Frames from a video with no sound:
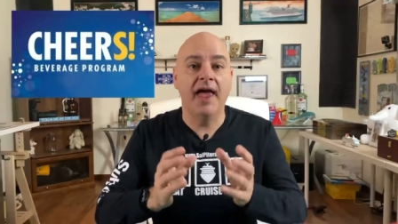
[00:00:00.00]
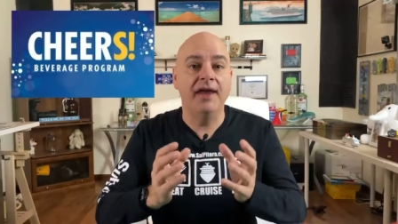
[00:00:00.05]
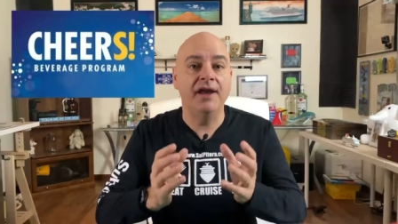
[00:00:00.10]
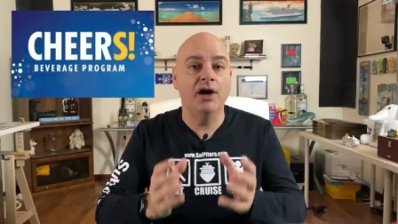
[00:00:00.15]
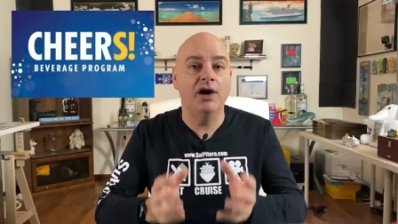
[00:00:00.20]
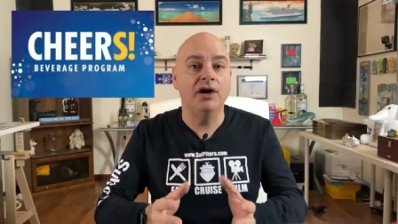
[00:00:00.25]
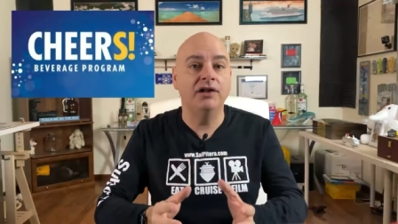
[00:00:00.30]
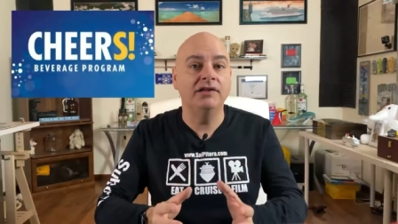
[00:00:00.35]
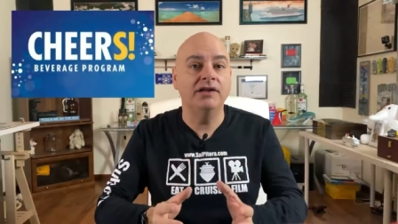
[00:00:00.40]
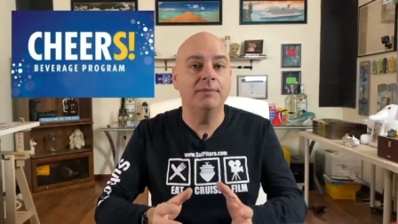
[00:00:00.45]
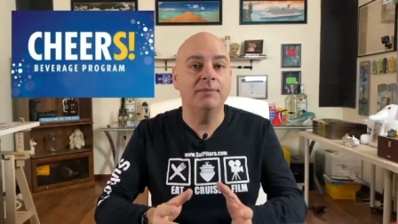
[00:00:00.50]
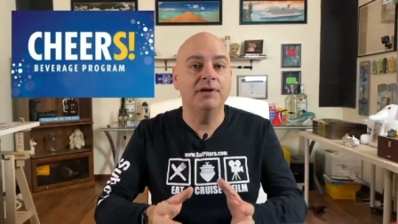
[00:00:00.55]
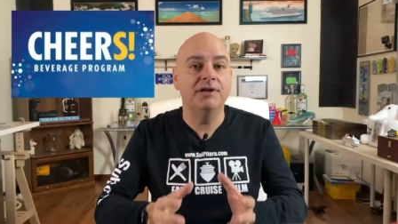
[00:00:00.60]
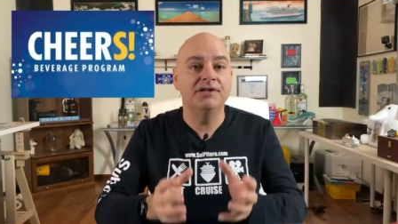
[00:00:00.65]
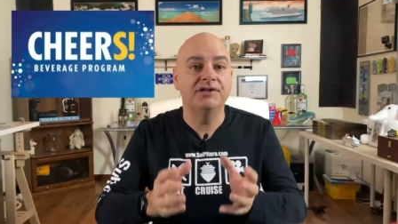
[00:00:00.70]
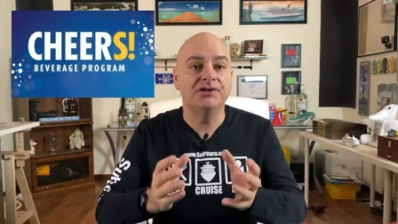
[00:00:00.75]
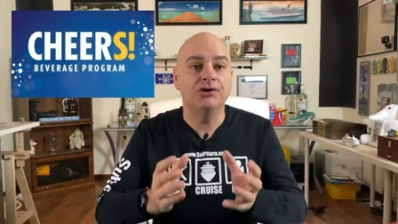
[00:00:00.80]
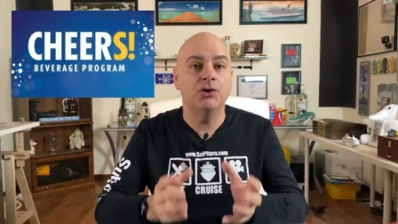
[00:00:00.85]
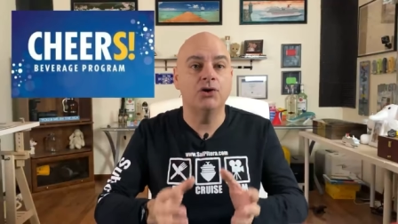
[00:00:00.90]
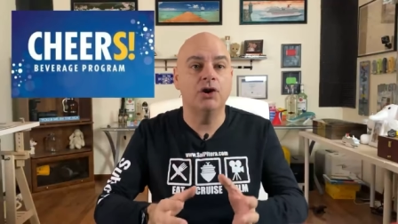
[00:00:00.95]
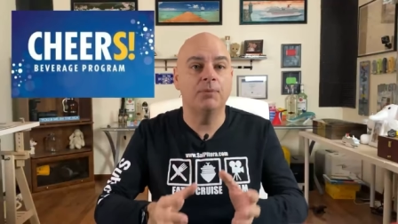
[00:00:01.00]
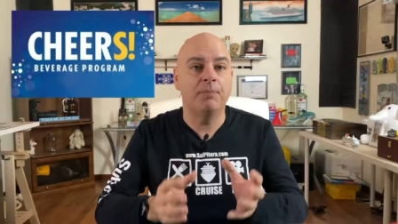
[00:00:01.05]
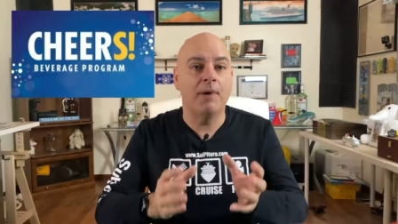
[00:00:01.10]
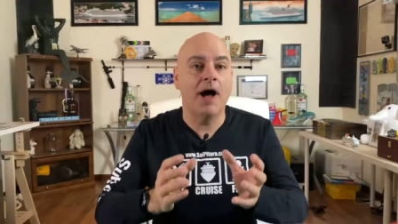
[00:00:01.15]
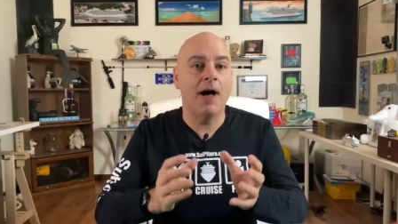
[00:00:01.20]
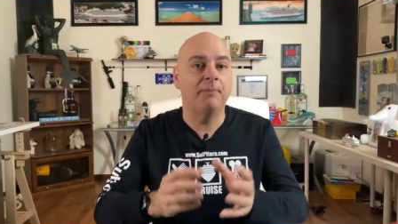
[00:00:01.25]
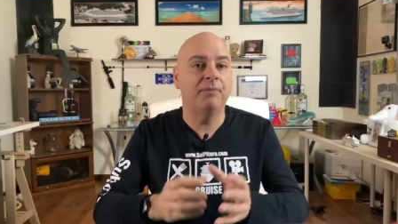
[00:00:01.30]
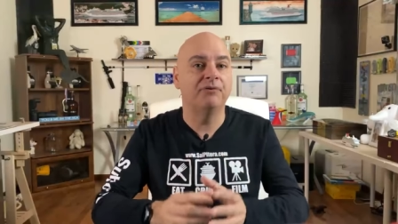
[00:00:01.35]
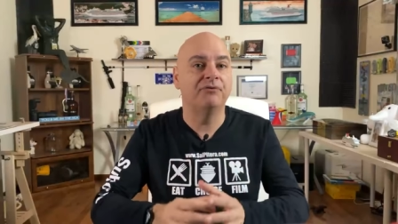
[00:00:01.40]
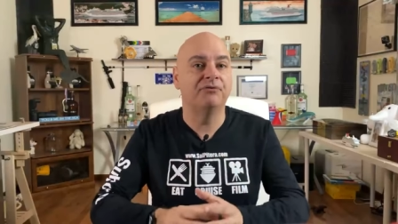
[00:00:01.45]
and unlimited soda
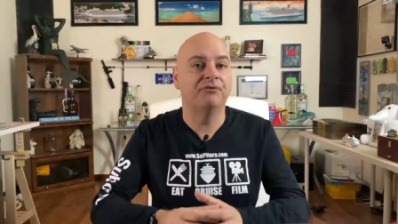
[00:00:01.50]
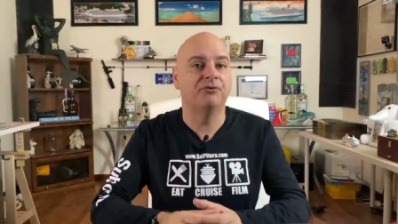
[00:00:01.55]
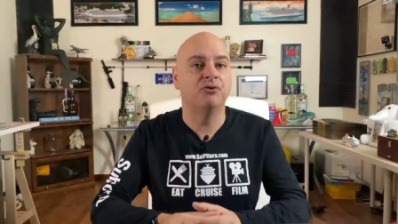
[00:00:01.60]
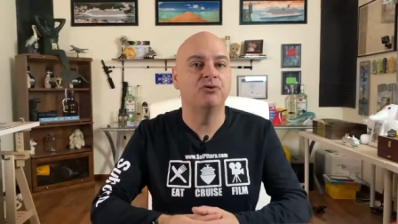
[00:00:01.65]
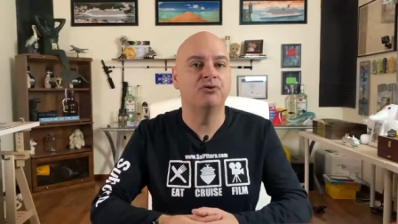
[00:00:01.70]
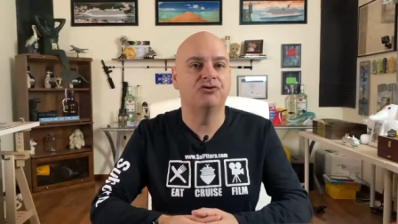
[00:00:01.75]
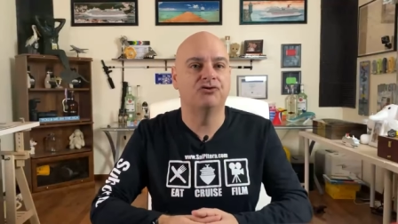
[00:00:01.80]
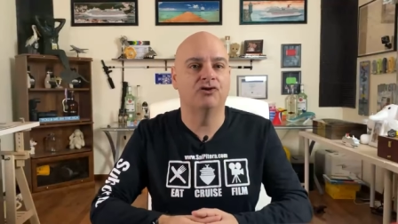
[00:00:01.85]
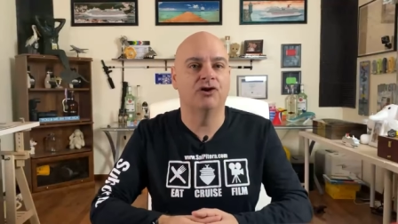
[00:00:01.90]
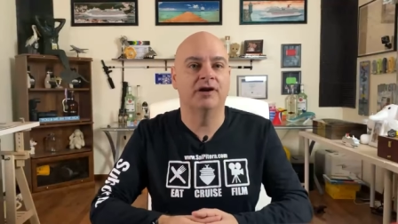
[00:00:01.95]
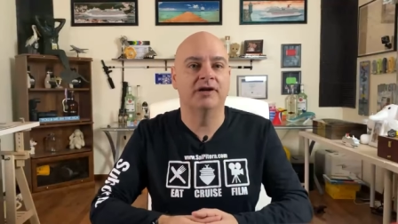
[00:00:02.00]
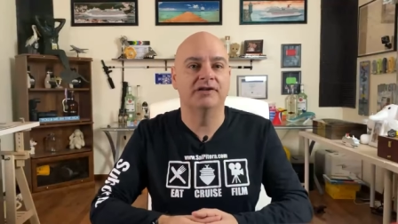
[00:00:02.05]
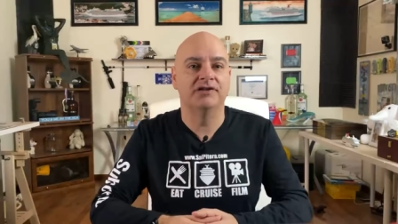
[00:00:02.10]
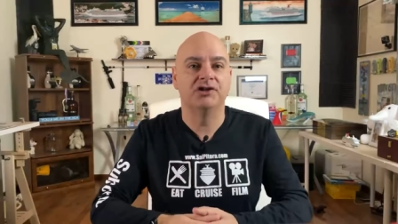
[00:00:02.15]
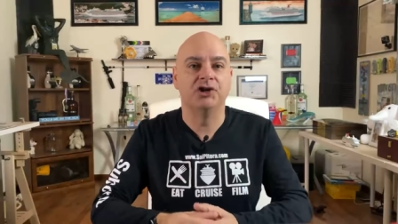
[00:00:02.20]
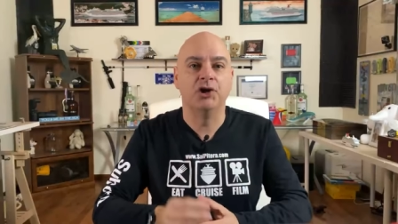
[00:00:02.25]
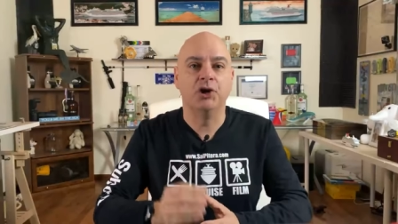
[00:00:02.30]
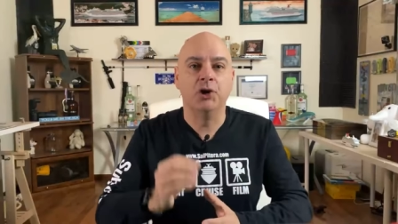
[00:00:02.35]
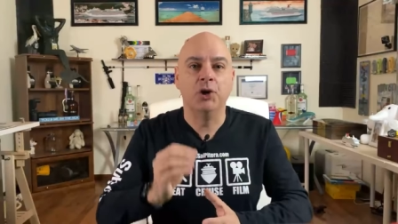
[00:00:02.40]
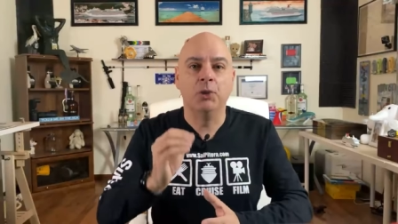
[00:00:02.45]
pop and fruit drinks.